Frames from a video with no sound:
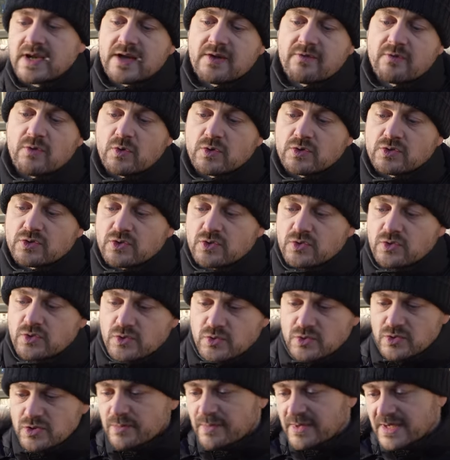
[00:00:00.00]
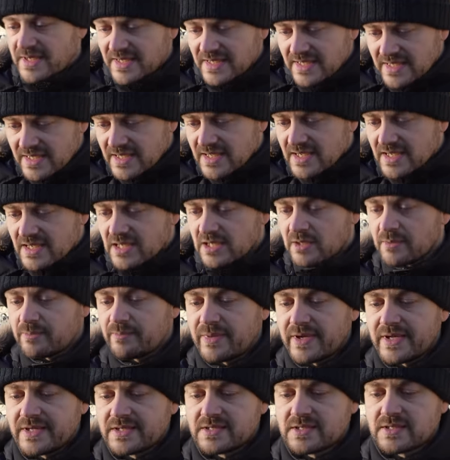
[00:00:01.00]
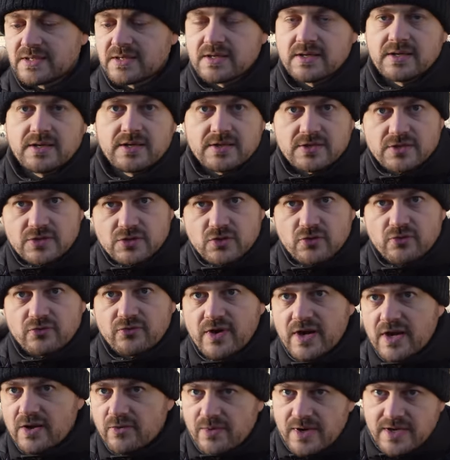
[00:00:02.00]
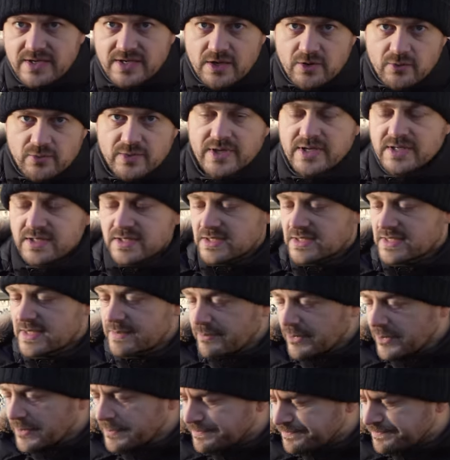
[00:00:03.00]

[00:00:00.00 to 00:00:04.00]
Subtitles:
I've also used them a little bit so far. Right now we're in December.